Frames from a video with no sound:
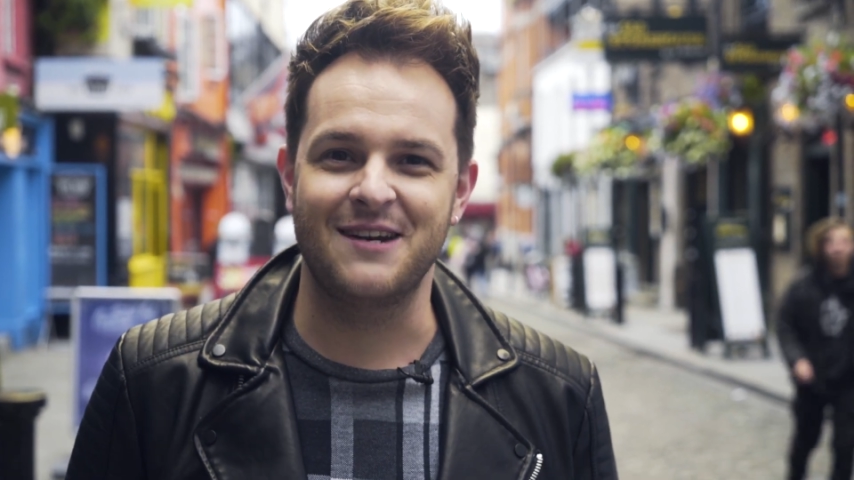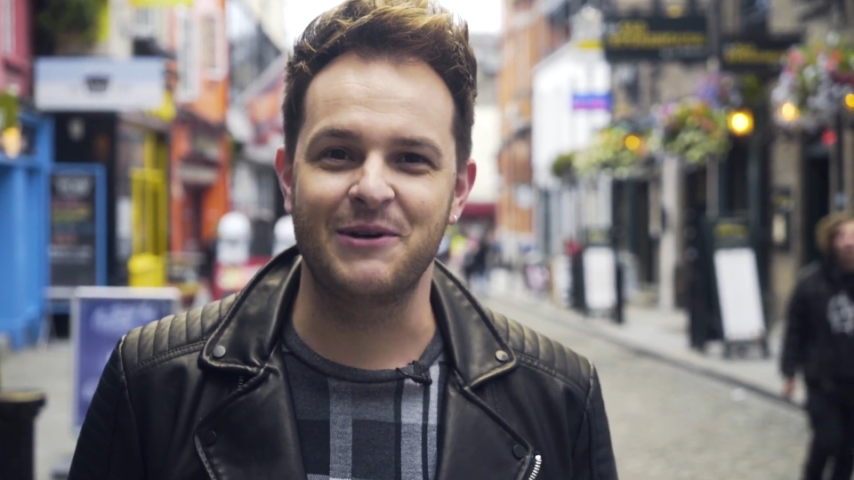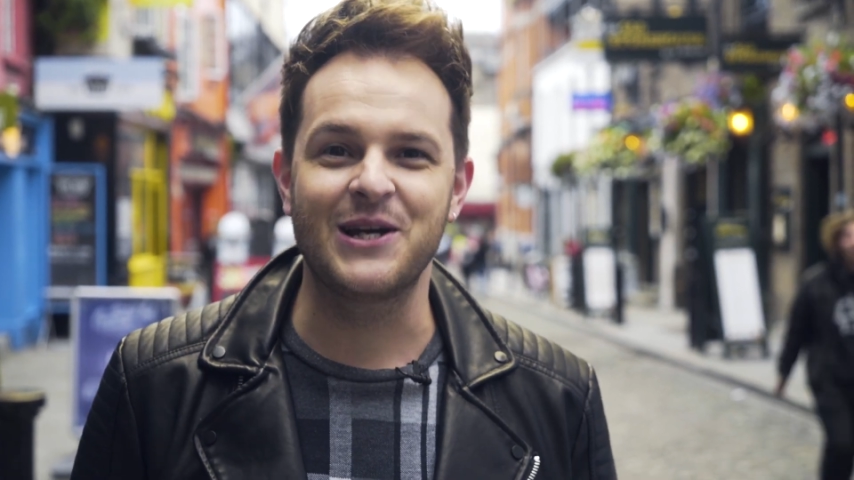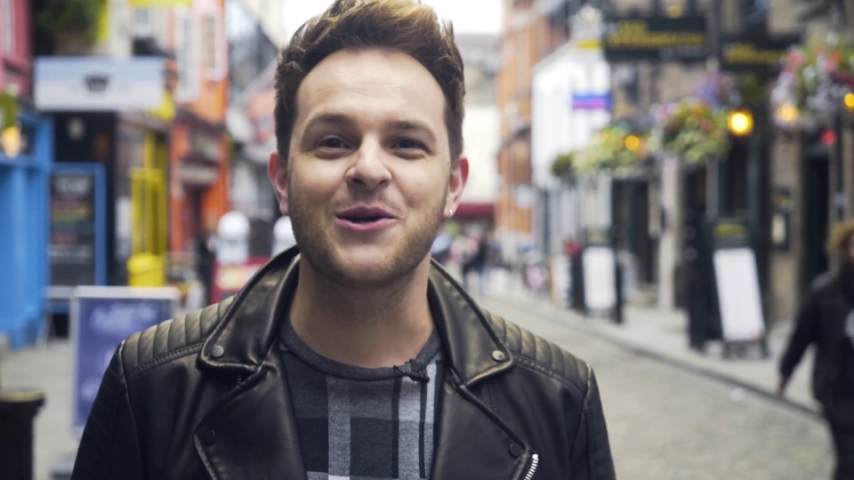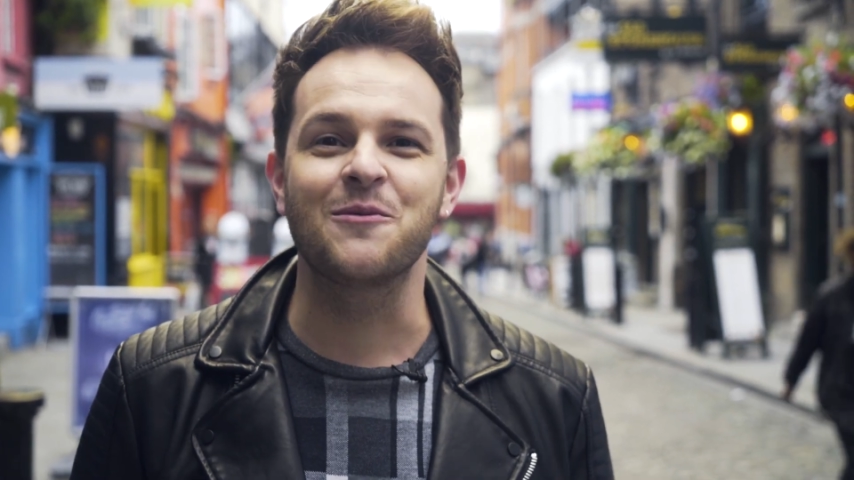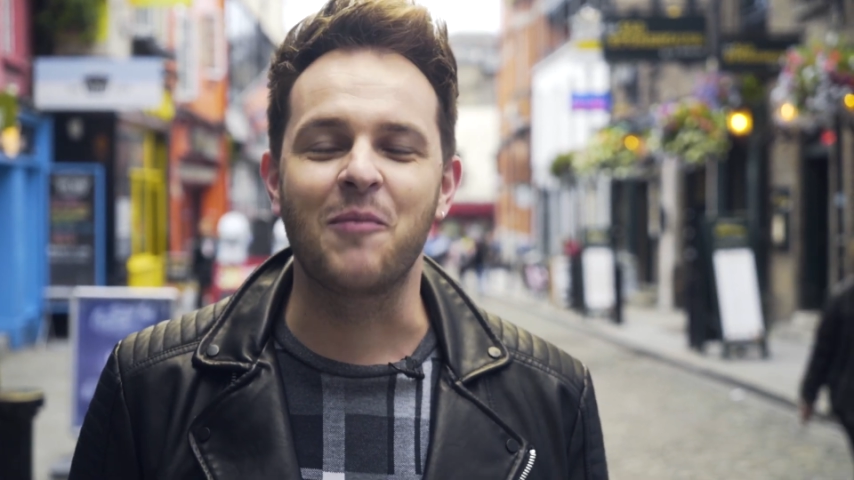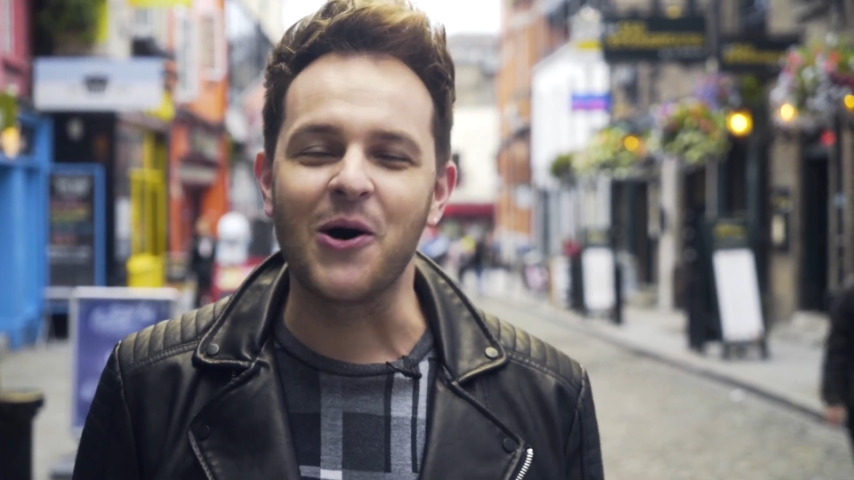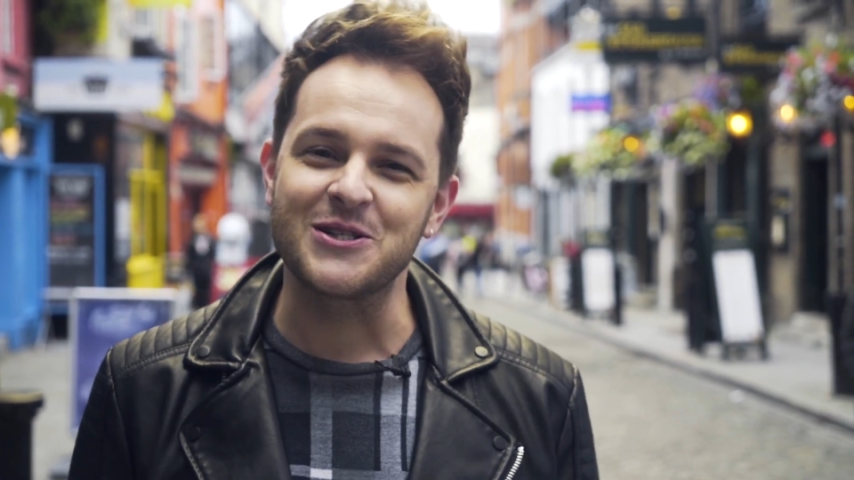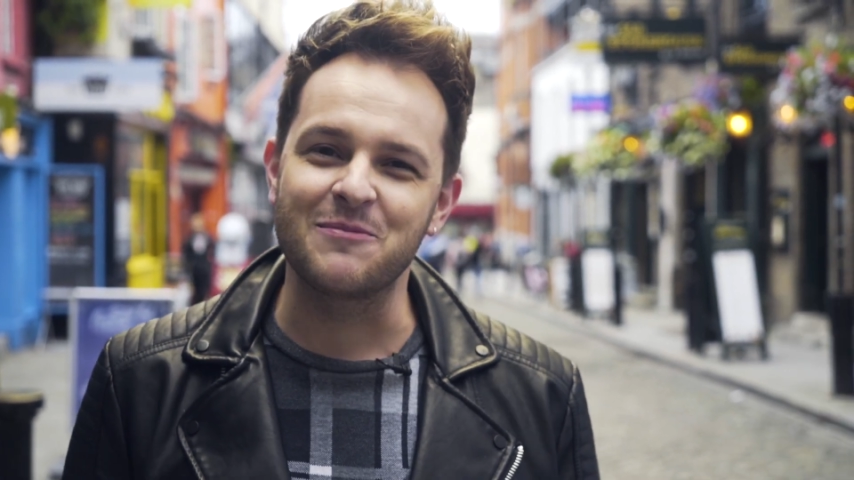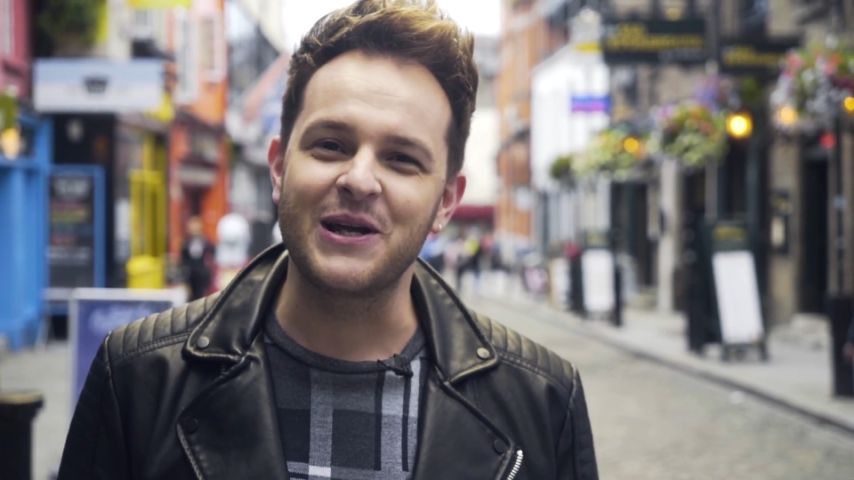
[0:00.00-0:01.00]
we couldn't
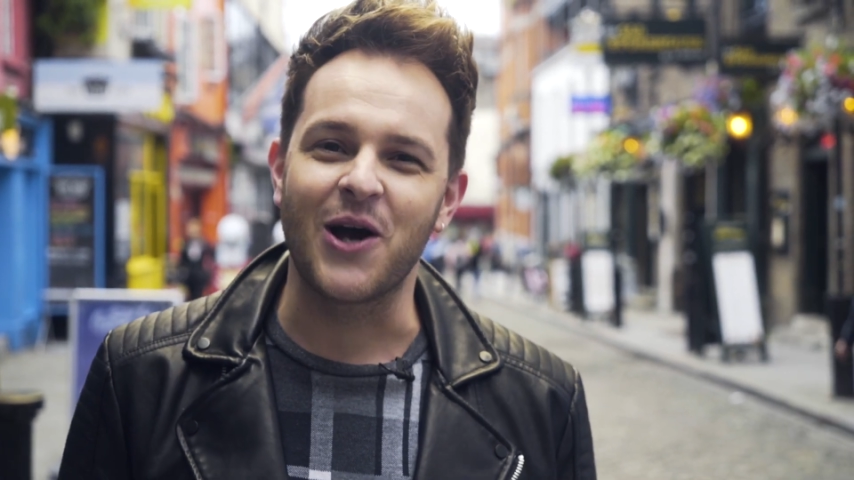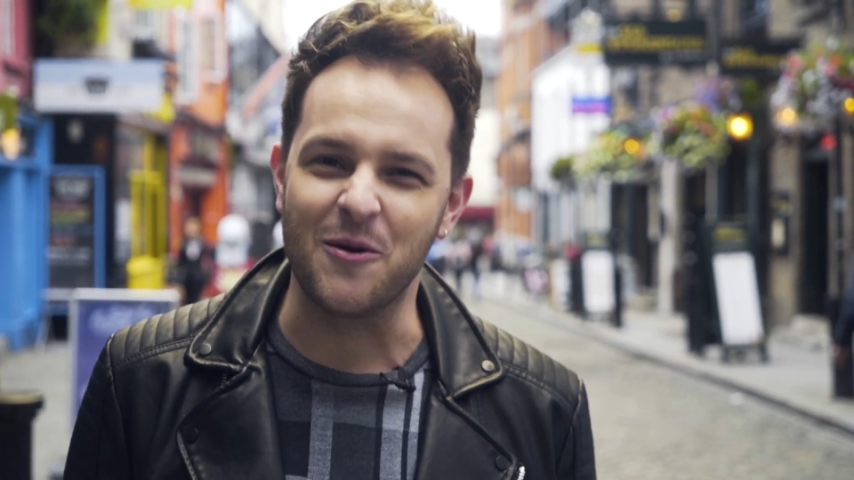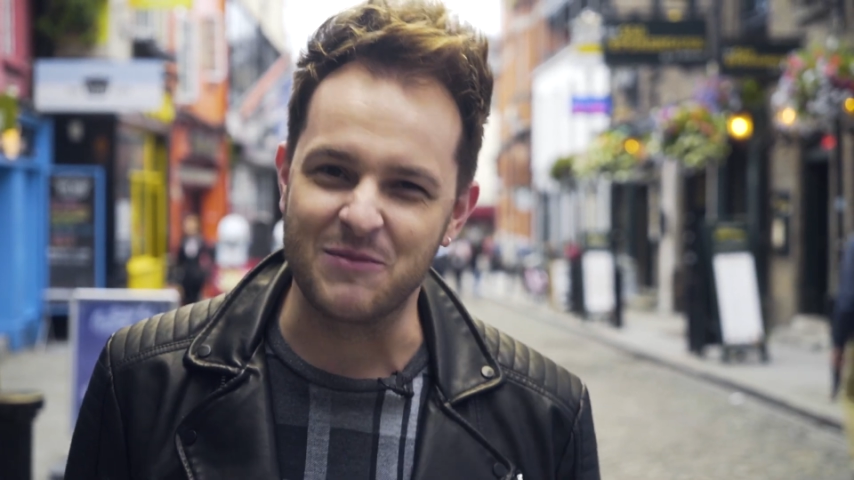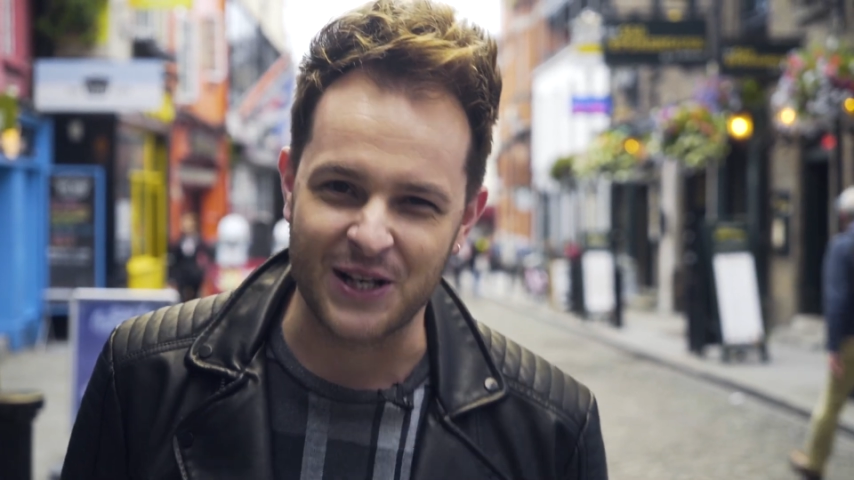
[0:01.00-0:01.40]
possibly hope